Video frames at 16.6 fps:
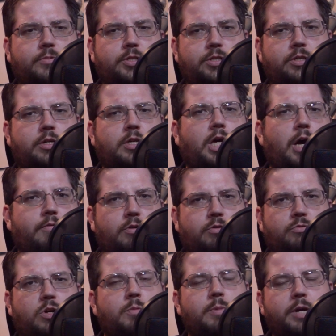soot
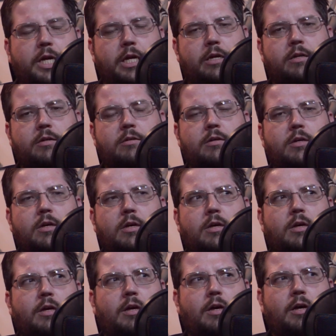covered room again.
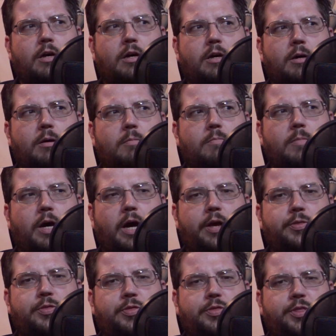Um,
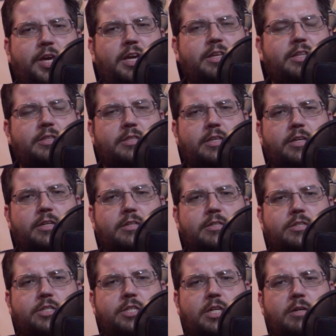I think
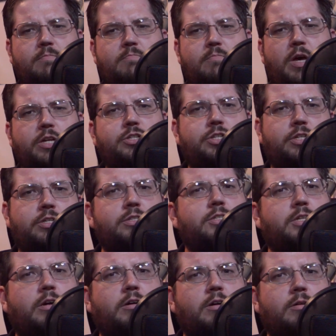that she
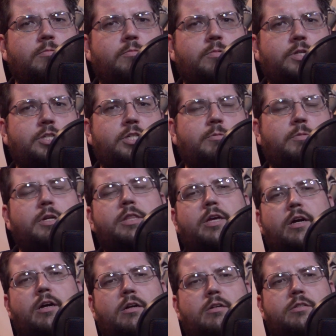mentioned Sarah when she went in
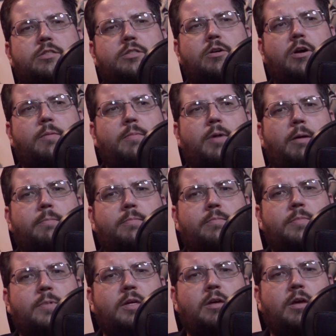there. So I'm
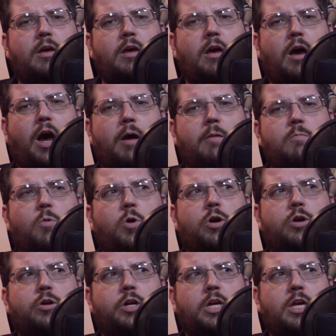I'm I'm
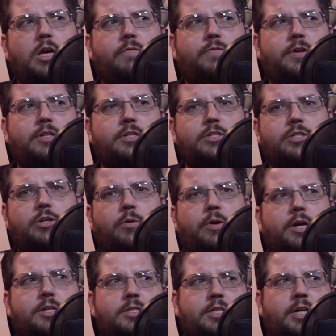wondering if it's
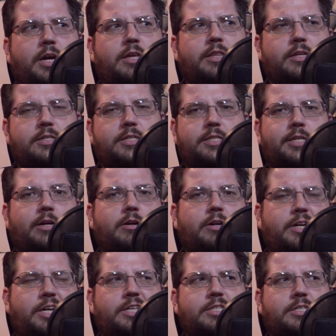showing a sign that
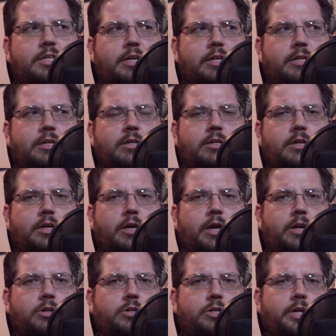Sarah is in,
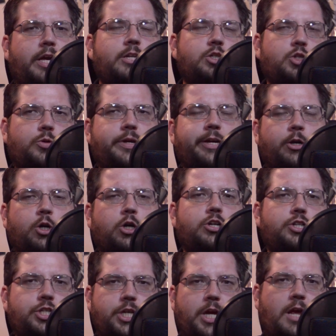in entering her
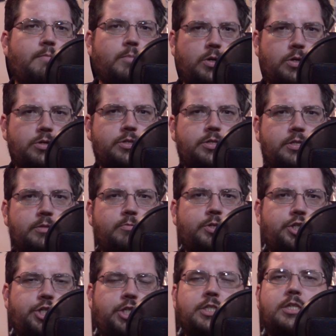chambers
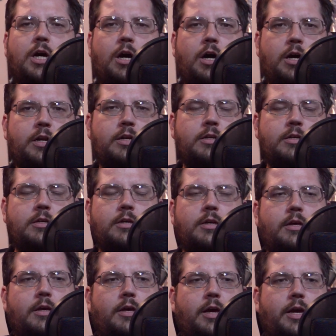when she's gone,
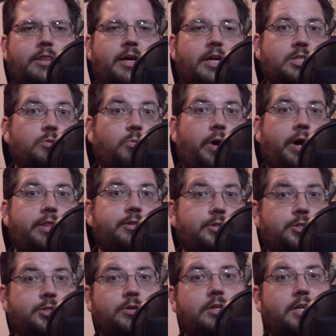and that's why the
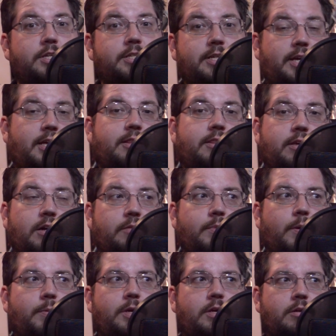soot is in there.
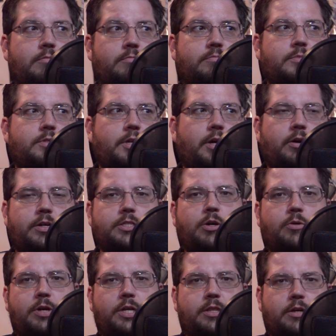Maybe Sarah's
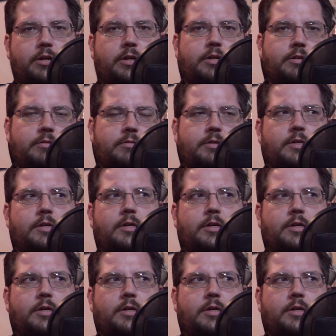going in there and